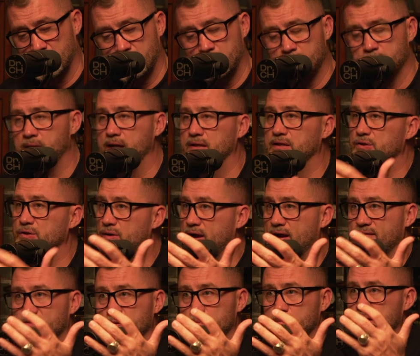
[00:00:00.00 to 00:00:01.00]
Man, you
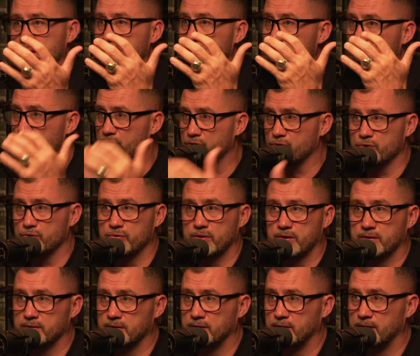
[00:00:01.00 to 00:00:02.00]
have to be congruent.